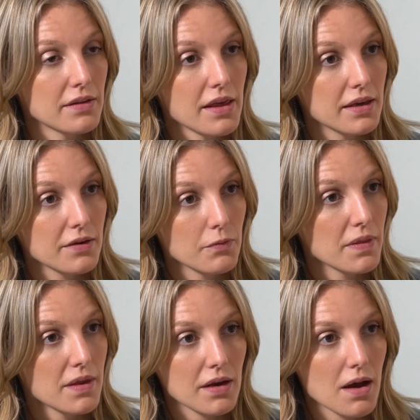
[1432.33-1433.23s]
Like
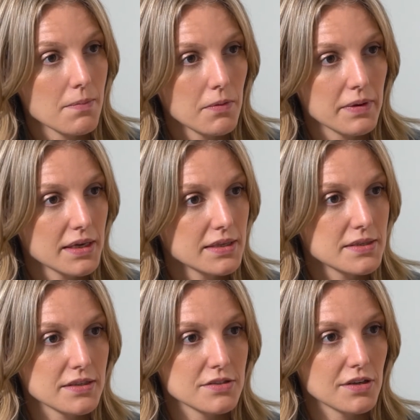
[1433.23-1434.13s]
within a couple of
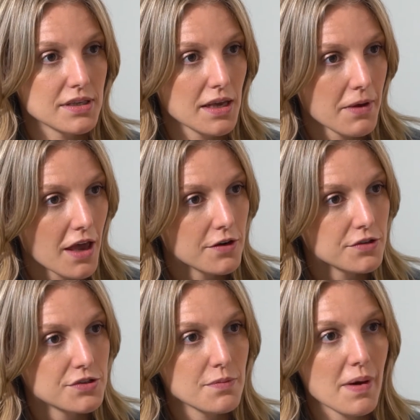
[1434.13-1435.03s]
weeks, I started to get my
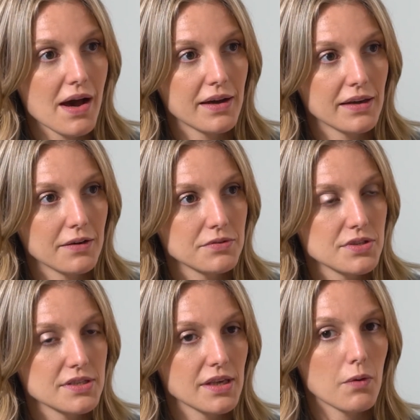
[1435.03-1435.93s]
energy back, and I was
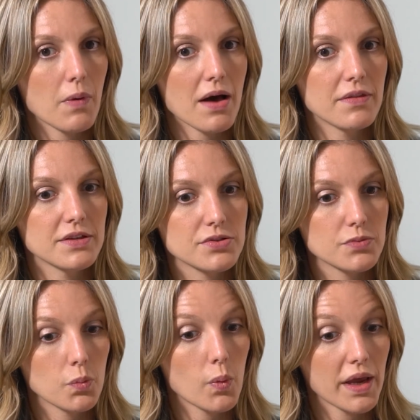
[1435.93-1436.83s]
just like, wow,
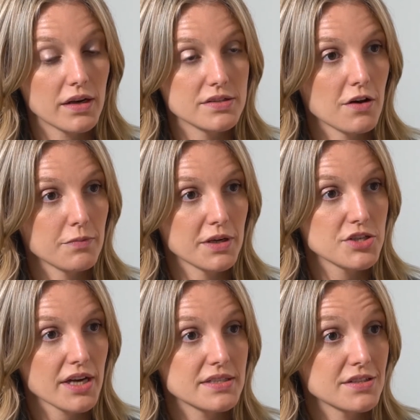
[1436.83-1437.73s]
this weight is off my
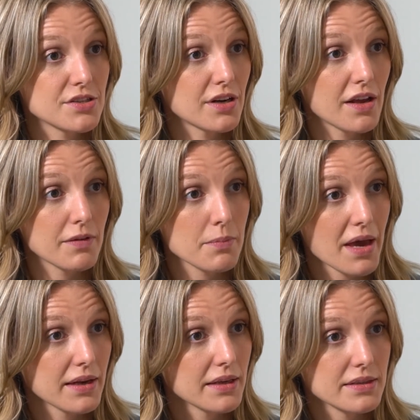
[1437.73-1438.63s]
chest. I started having
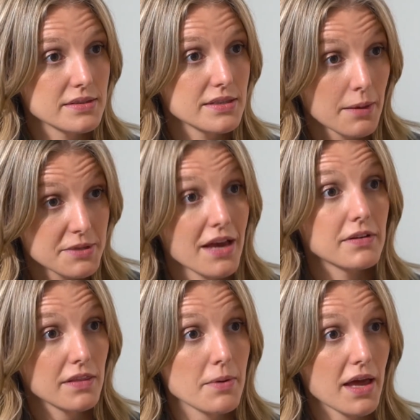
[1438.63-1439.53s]
panic. I stopped
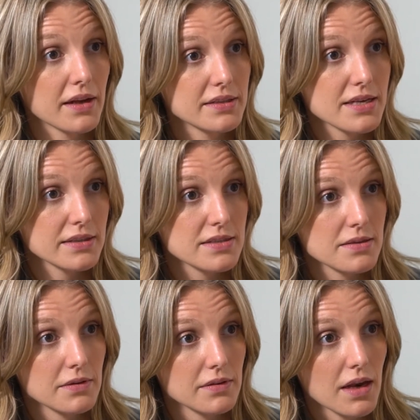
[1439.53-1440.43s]
having the panic attacks in
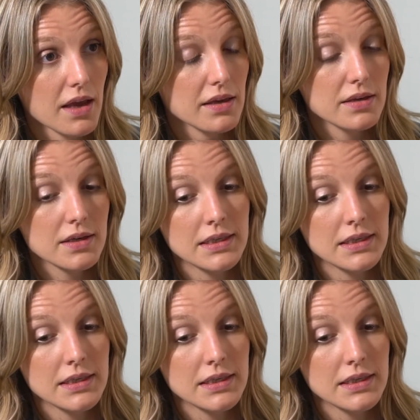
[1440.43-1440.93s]
the middle of the night.